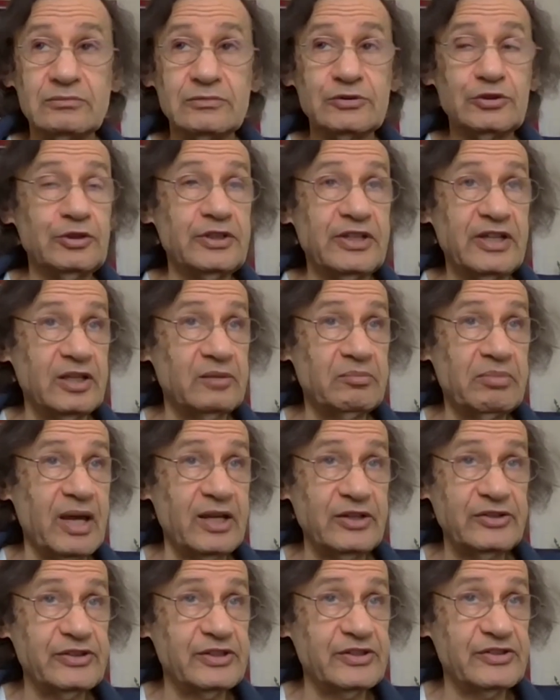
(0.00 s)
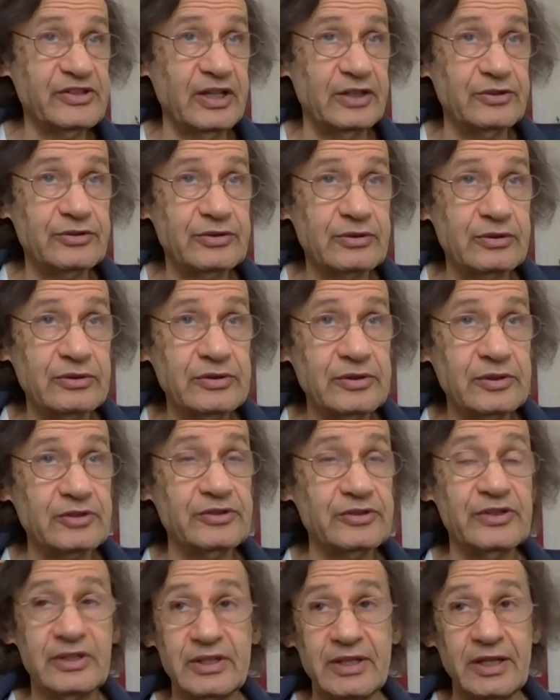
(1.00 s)
couldn't get past the censors
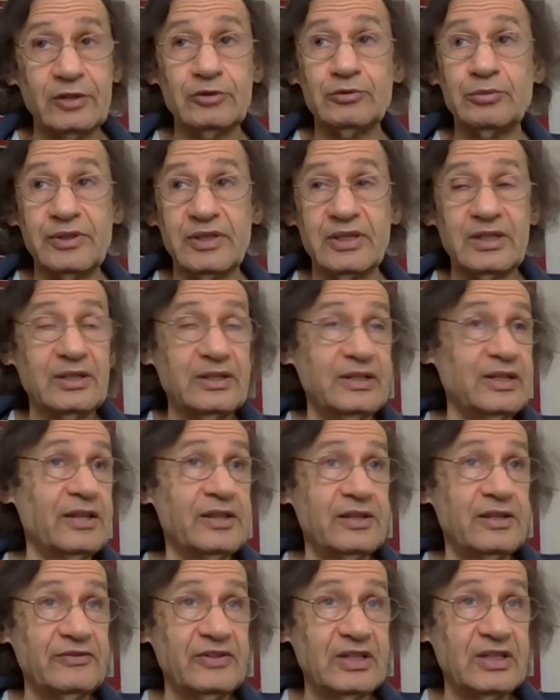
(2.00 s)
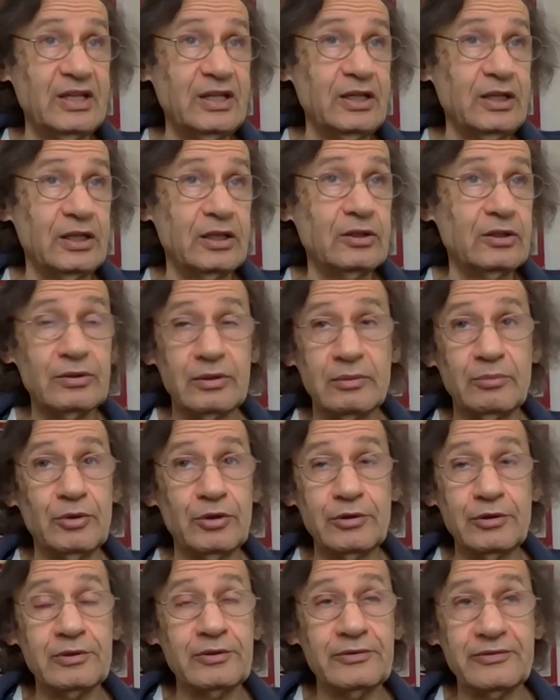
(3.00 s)
because it dealt with the death of a king, or the
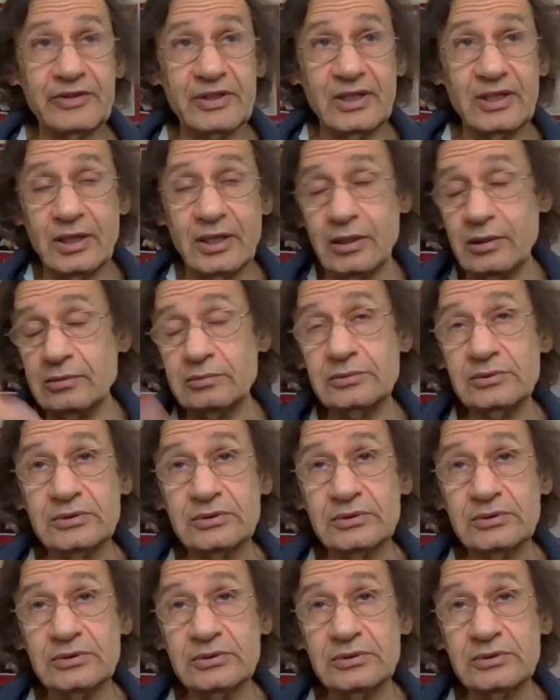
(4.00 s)
murder of a king.